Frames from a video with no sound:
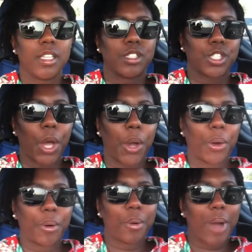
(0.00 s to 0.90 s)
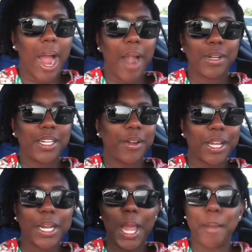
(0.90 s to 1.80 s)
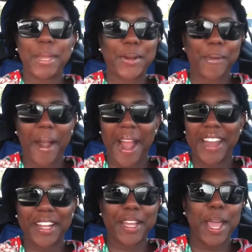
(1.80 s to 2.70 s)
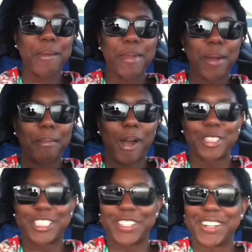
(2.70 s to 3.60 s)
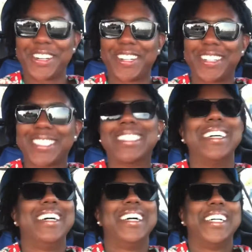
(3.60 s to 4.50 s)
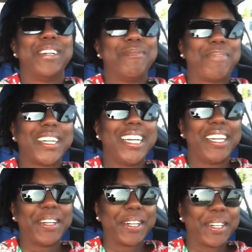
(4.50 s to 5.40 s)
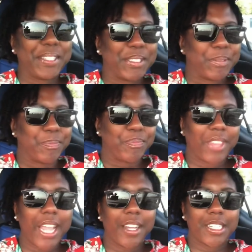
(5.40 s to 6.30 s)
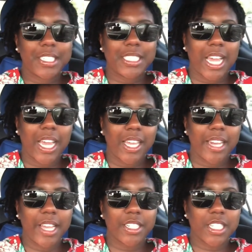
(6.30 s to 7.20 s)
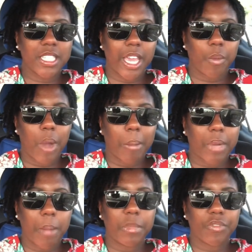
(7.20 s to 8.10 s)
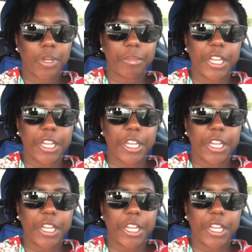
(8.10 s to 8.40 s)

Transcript: So I already know they're going to have me crying, they're going to have me emotional. But, um, they understand. They understand where I'm coming from.